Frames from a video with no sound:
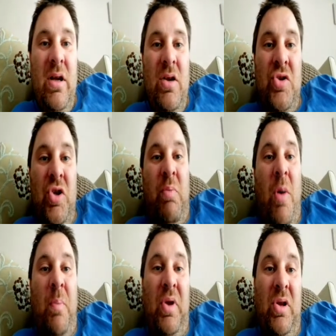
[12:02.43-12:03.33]
to the
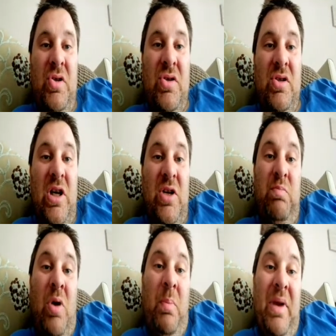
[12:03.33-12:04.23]

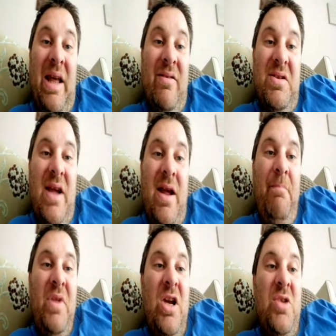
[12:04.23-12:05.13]
populace/popularity,
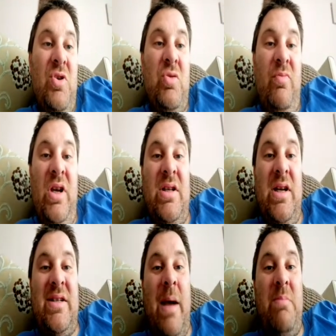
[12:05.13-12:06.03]
is when something is
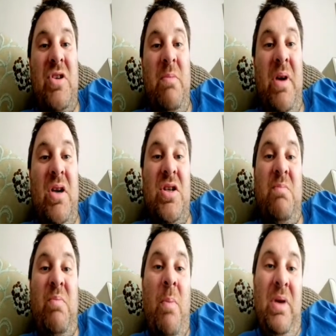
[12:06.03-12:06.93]
accepted because it's
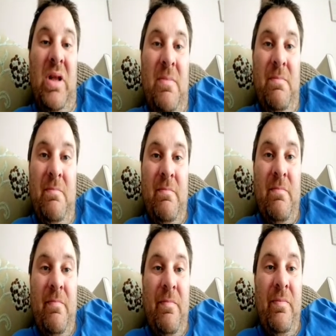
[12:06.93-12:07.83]
popular.
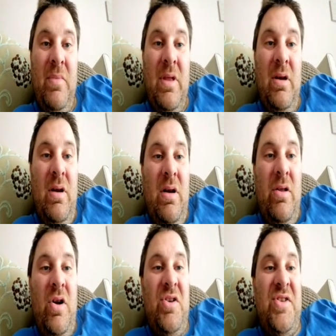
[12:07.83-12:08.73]

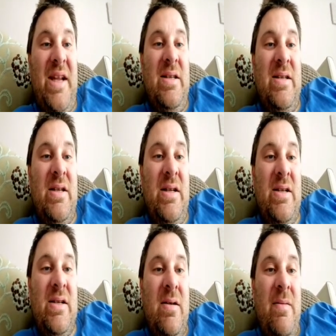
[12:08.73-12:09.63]
The
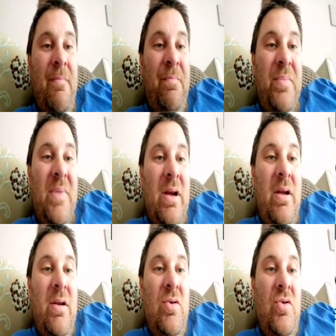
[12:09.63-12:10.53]
consensus
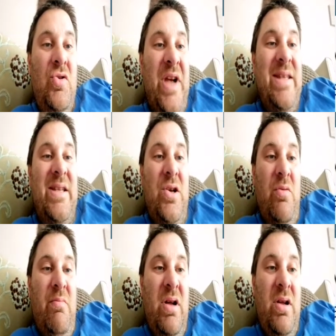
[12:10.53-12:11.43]

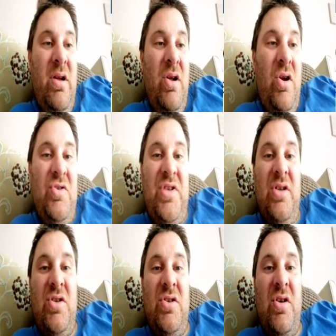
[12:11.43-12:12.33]
gentium,
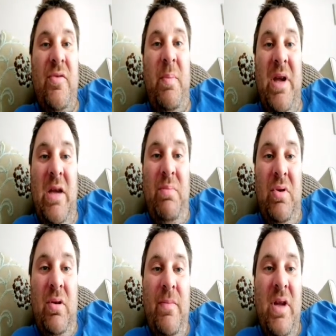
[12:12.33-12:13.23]
consensus of the
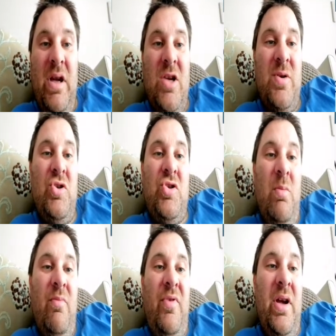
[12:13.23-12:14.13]
people, is when
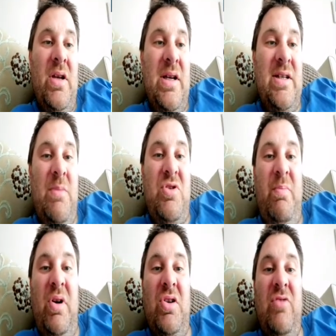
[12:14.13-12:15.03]
something is accepted
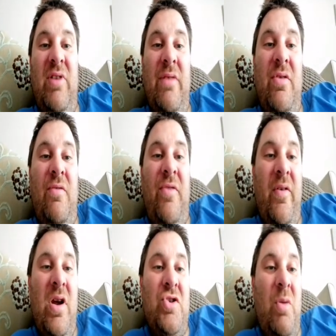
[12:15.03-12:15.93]
because the relevant
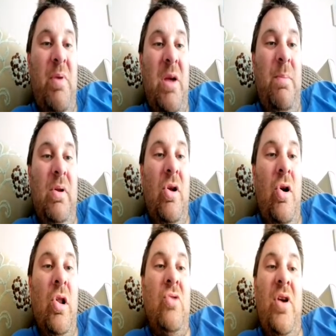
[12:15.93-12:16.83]
authorities or people
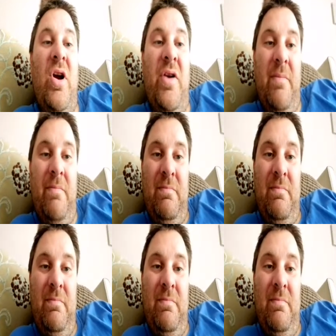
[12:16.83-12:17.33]
all agree on it.